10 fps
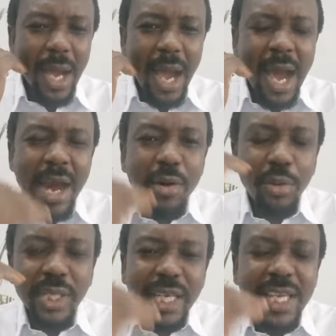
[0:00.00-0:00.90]

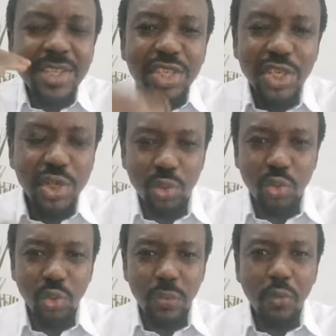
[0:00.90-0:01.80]
How can
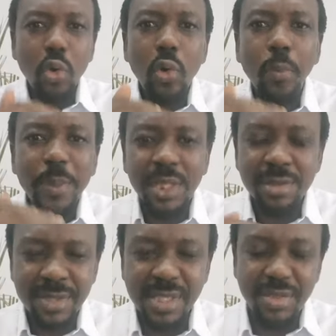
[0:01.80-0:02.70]
you cope in
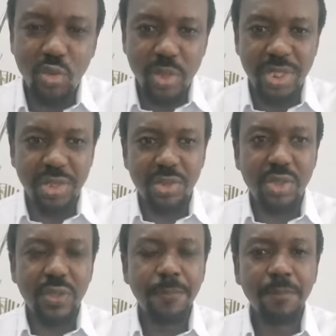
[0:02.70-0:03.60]
all
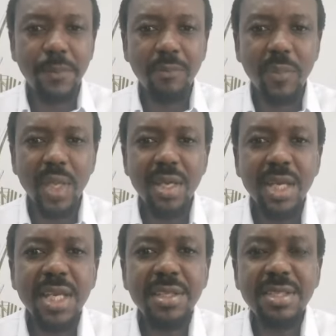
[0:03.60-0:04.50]
situations?
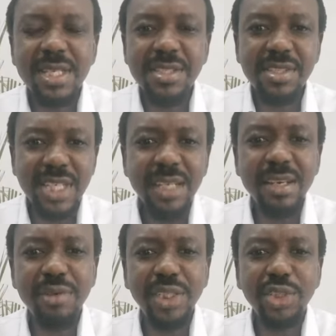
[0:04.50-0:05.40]
In this
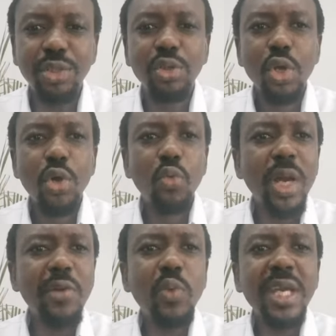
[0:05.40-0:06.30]
generation
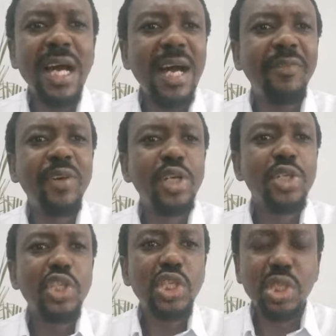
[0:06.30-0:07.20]
where we have
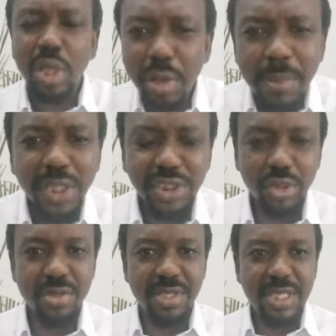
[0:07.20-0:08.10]
so much
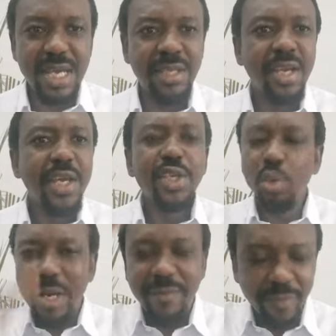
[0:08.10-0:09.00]
concern,
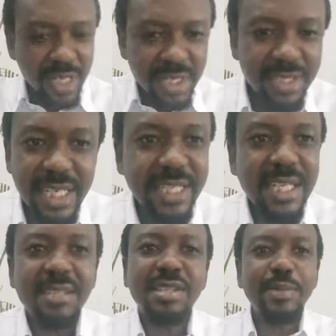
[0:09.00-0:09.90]
you have
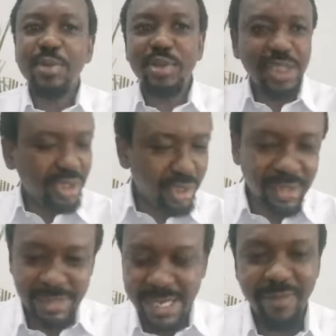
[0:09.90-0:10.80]
data
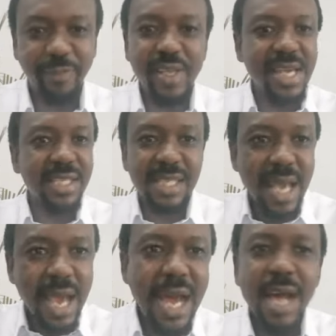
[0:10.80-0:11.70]
subscription, Netflix,
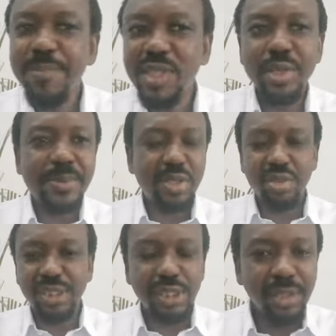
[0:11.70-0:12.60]
app
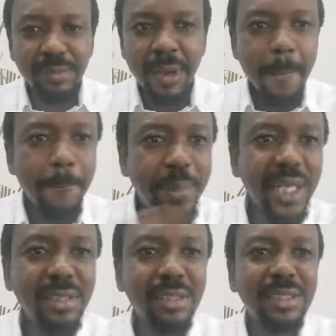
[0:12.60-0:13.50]
subscription,
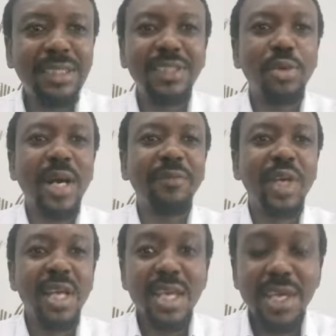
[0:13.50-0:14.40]
bills, you
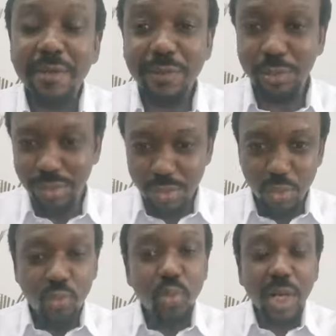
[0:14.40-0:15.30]
have even
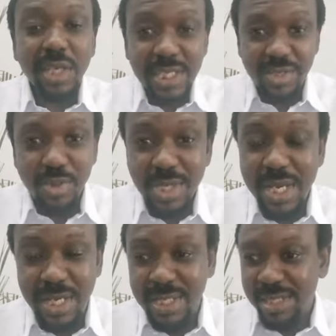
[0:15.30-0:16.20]
water
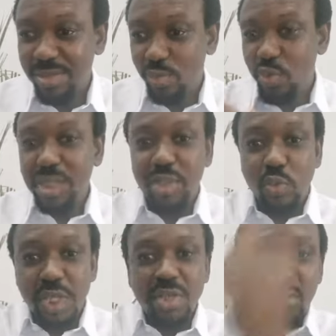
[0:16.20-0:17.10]
today that we,
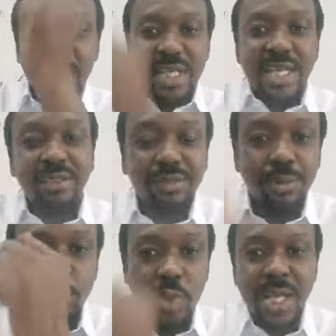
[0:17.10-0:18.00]
we used to get
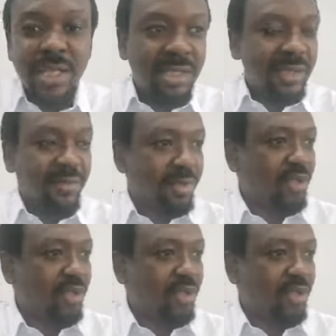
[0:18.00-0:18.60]
from wells, from